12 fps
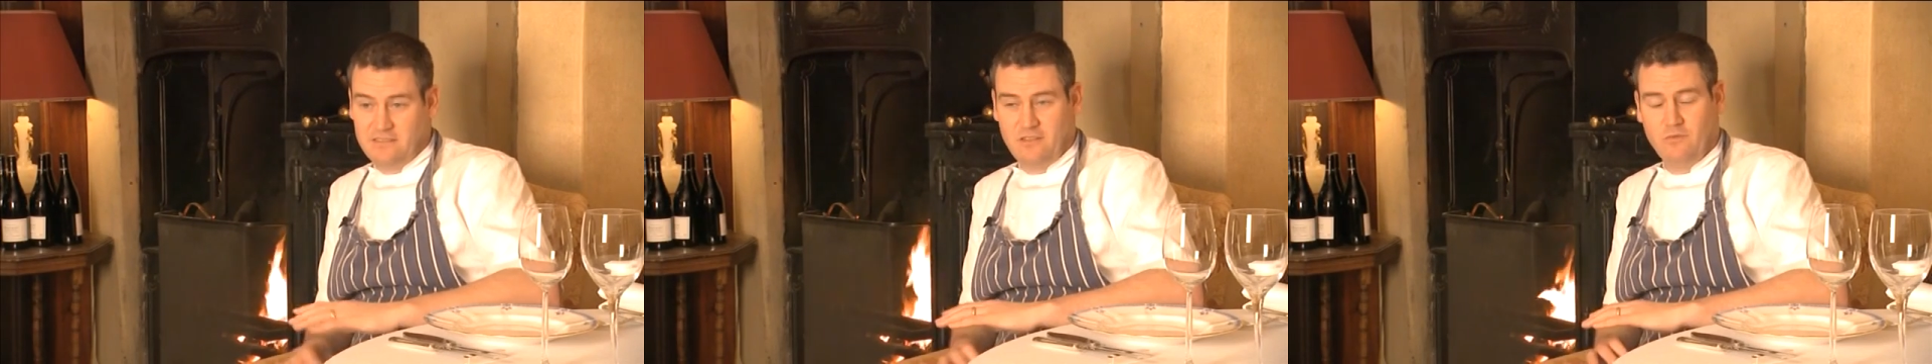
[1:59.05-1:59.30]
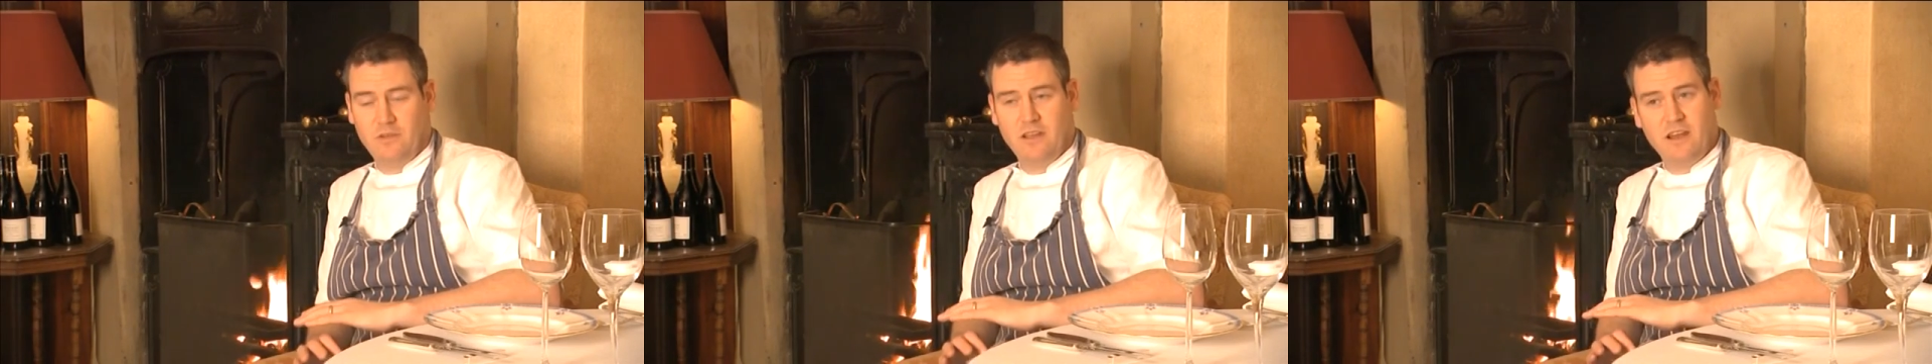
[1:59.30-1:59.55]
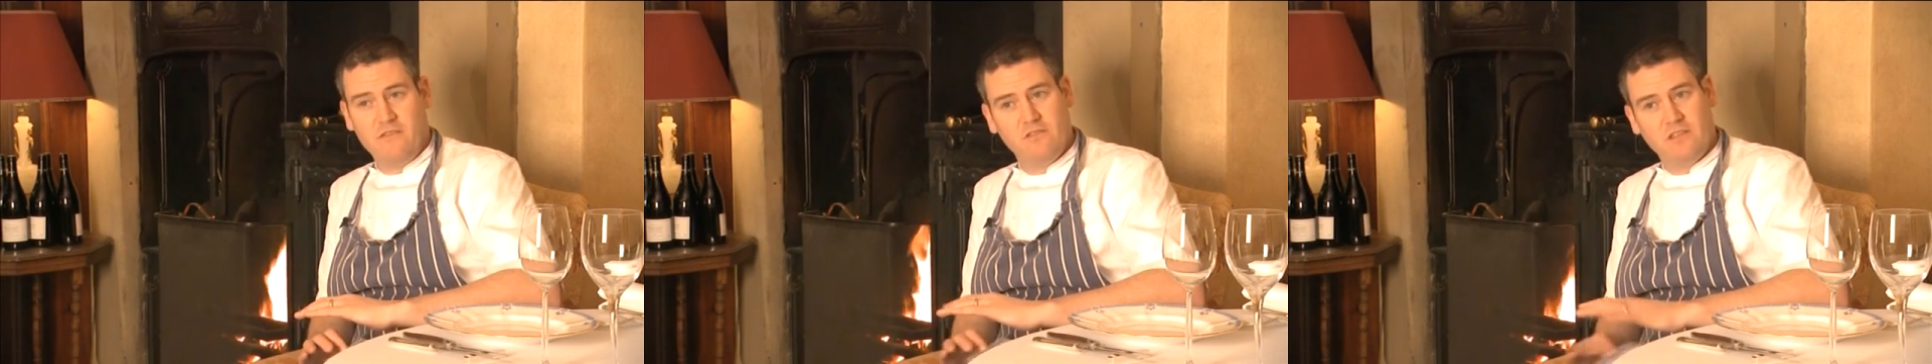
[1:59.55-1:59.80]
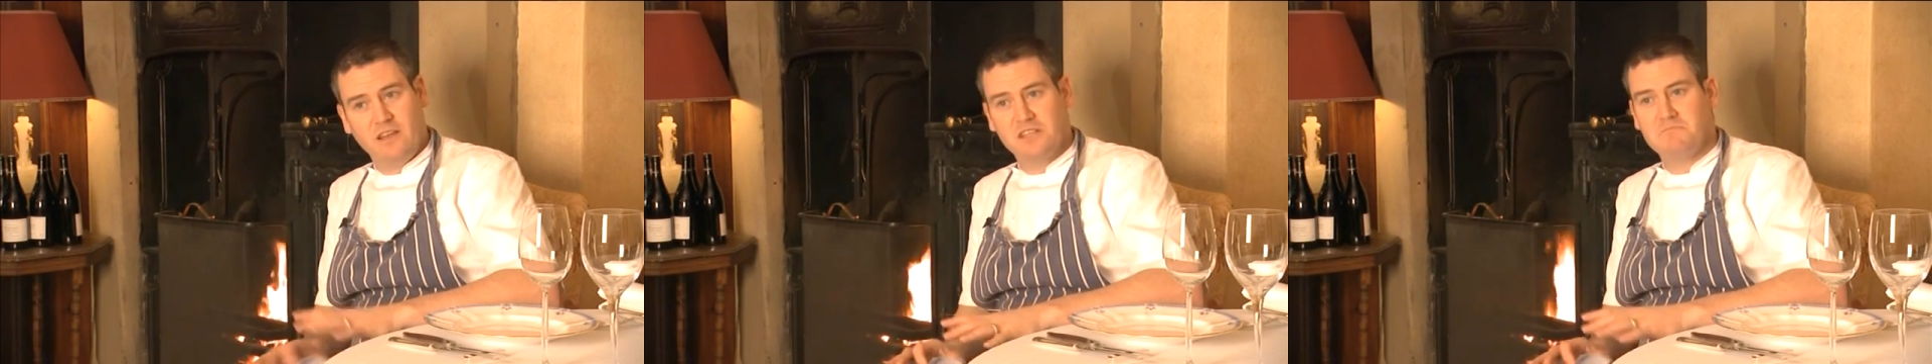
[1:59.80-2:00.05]
So we get
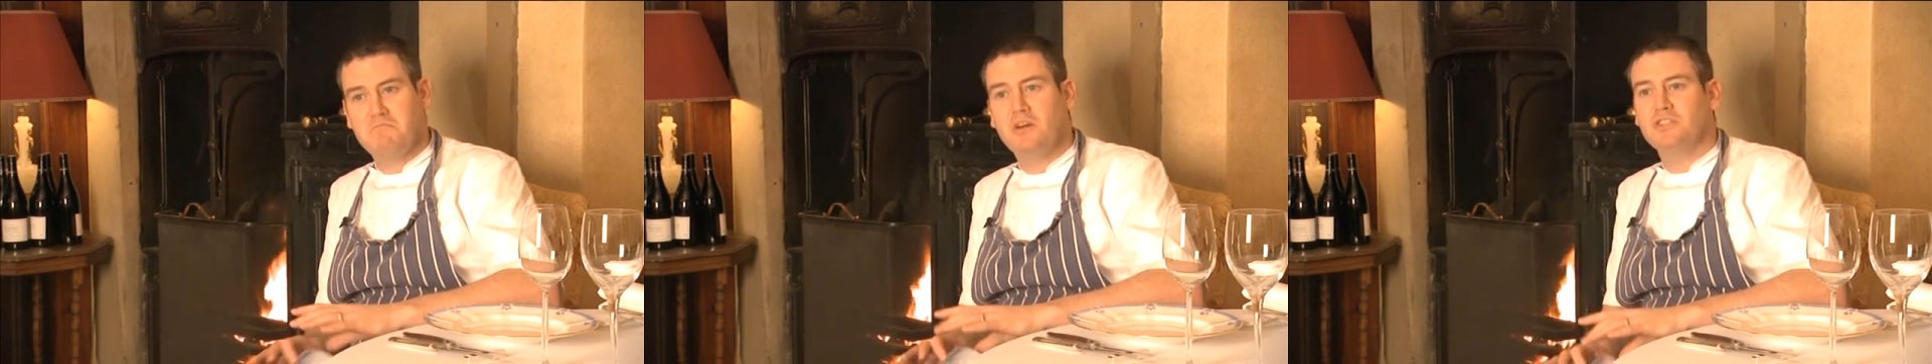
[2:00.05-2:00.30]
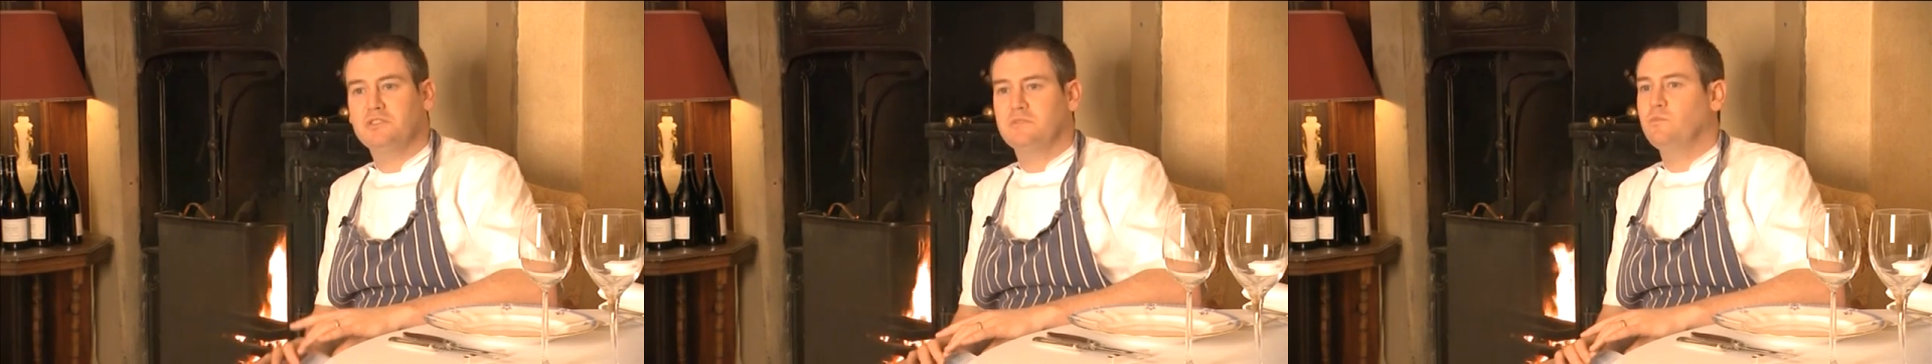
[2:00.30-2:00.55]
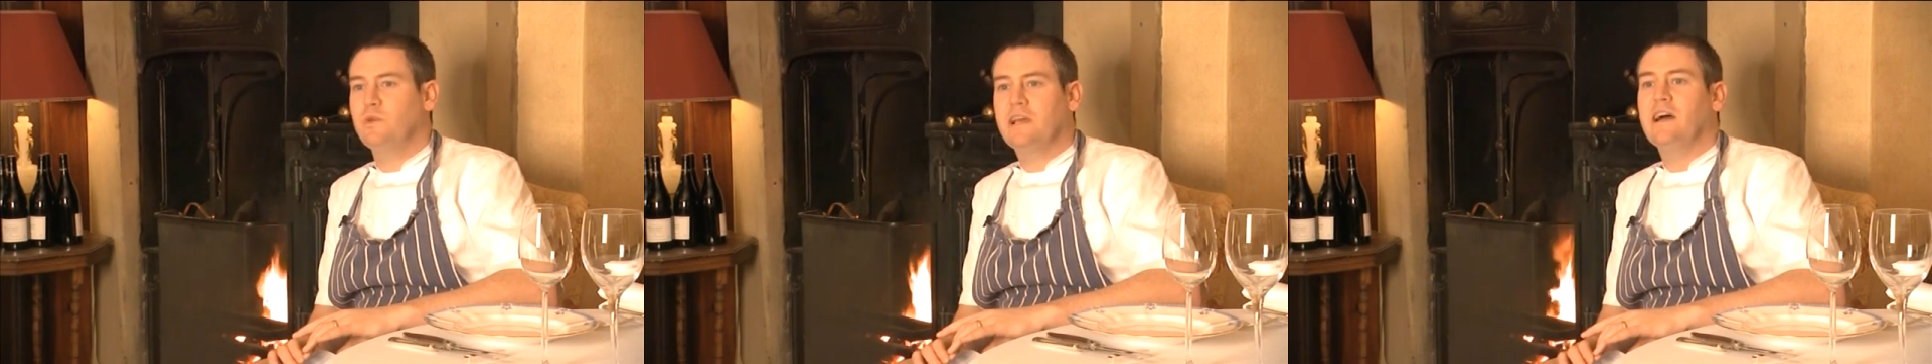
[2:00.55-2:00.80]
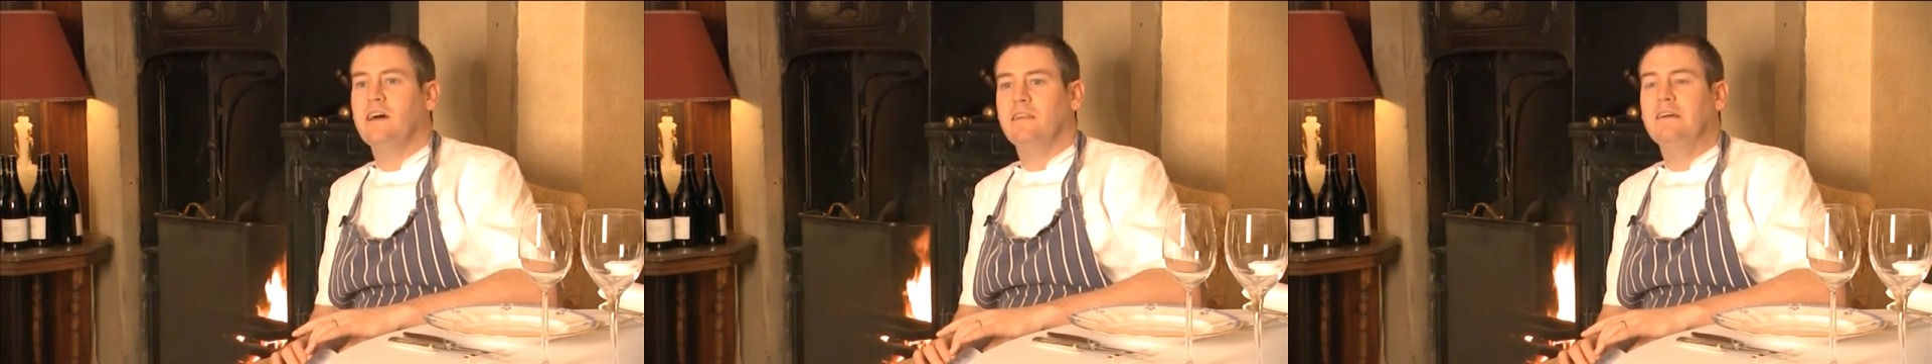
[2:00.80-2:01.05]
everything as much as we
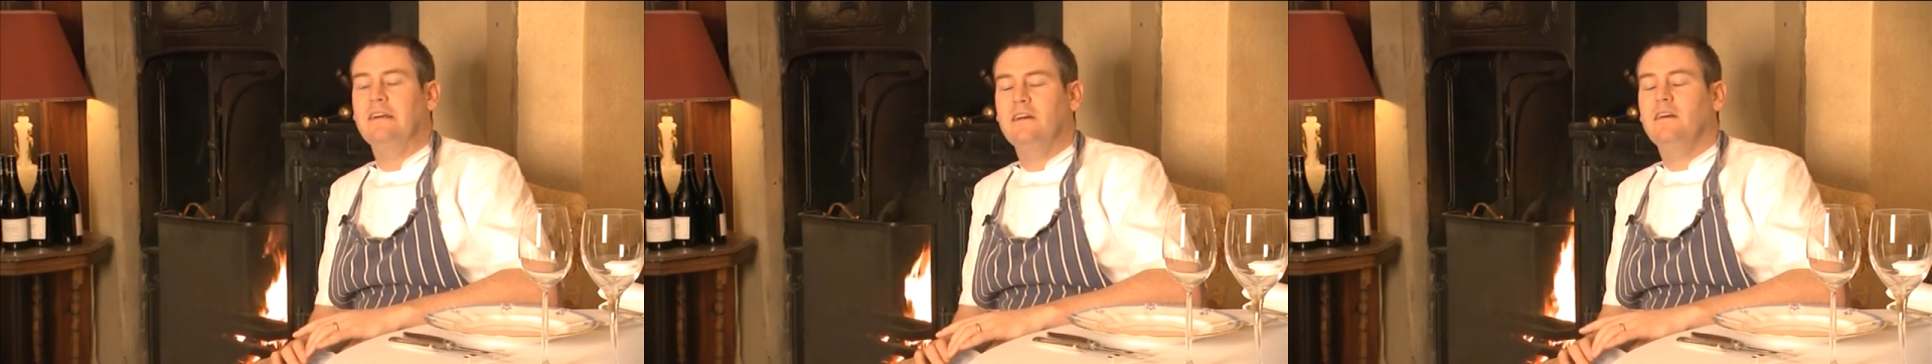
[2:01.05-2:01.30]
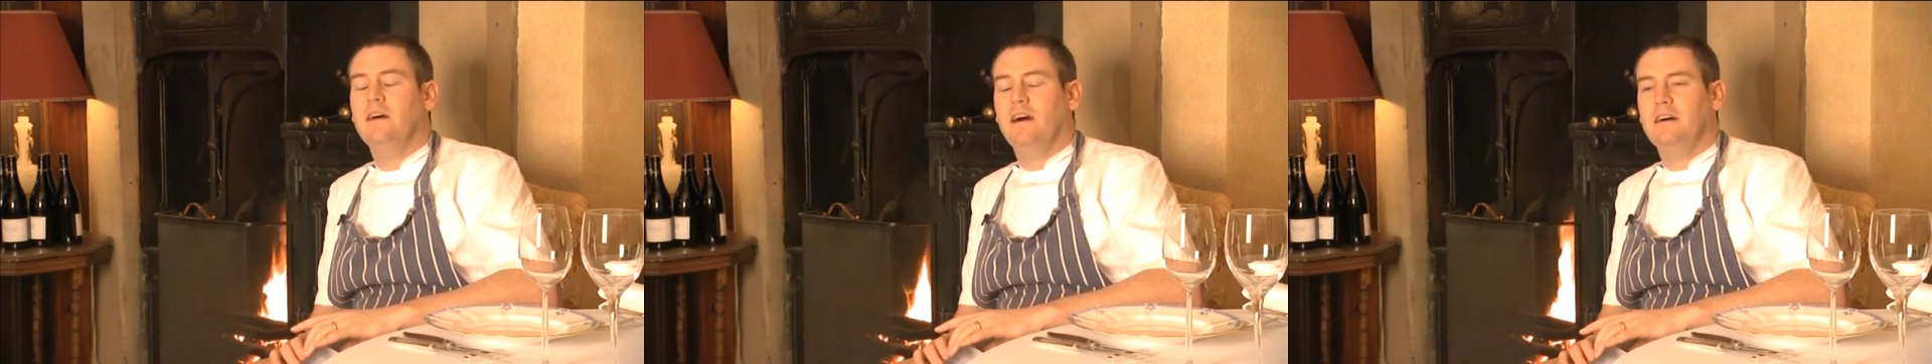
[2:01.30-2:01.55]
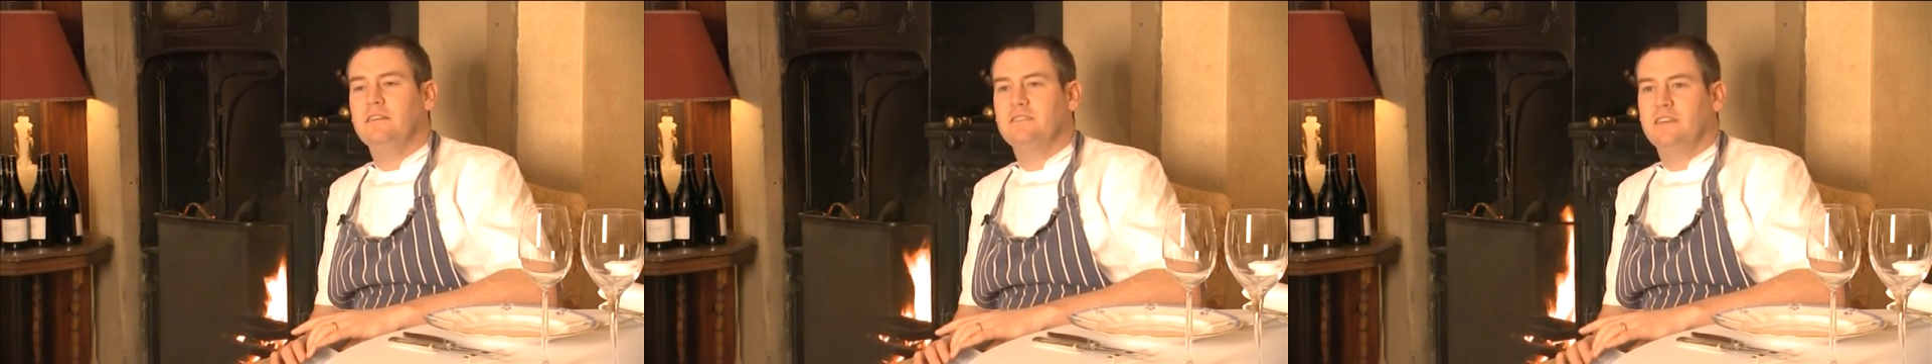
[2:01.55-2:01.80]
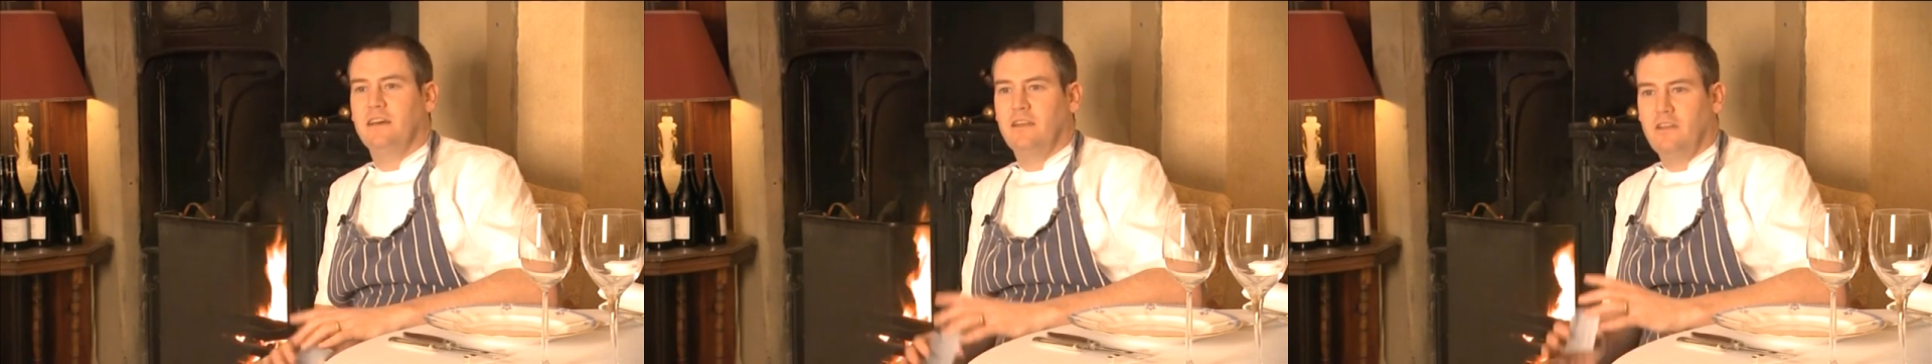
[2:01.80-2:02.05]
can
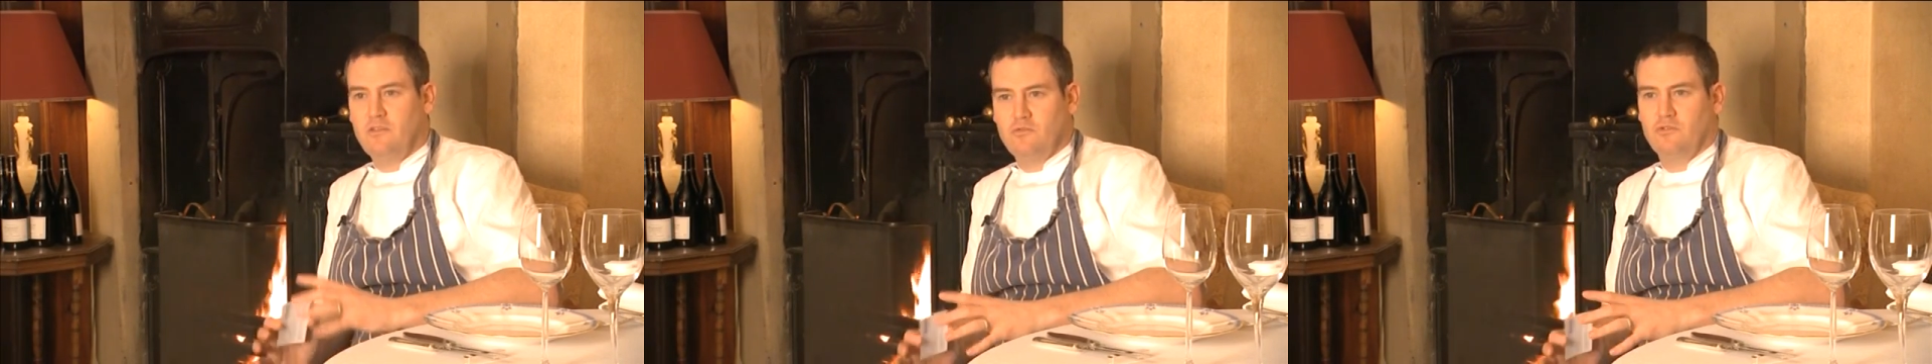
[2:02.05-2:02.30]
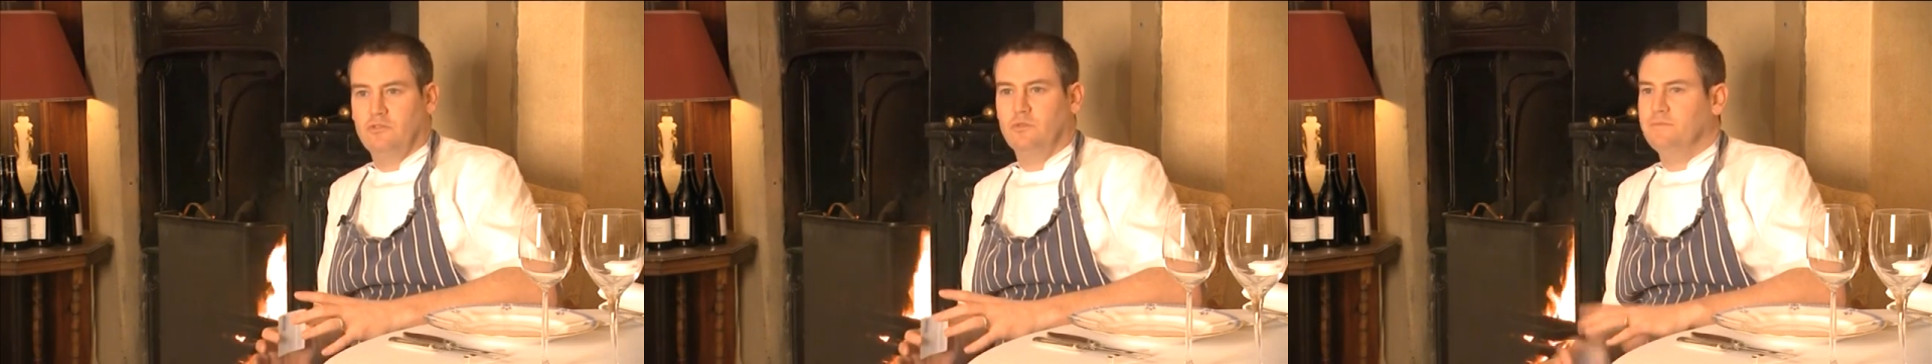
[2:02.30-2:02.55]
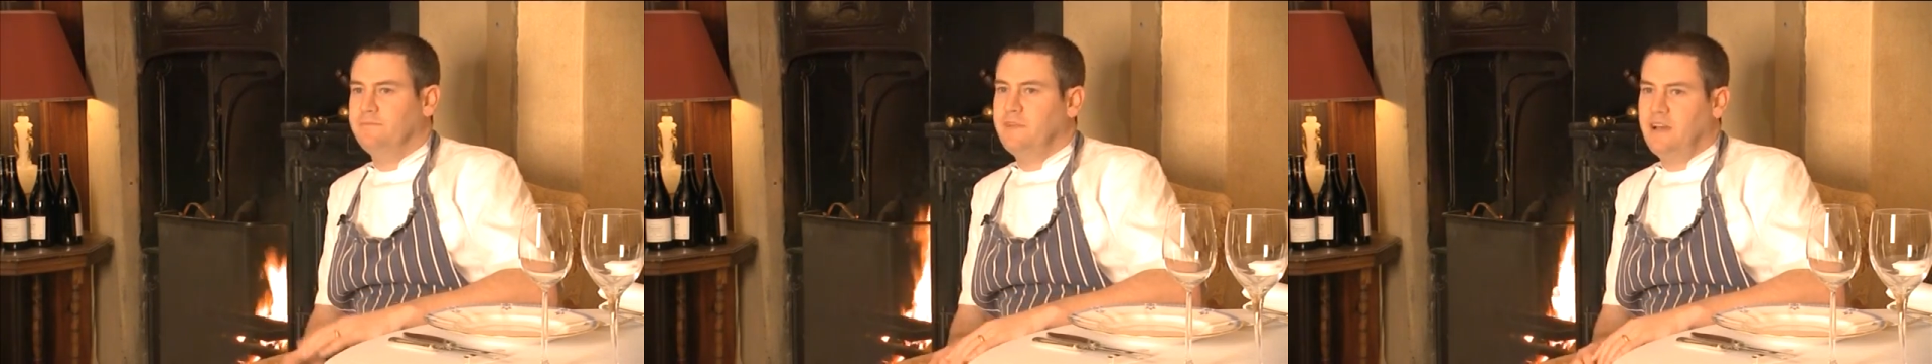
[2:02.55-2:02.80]
to get local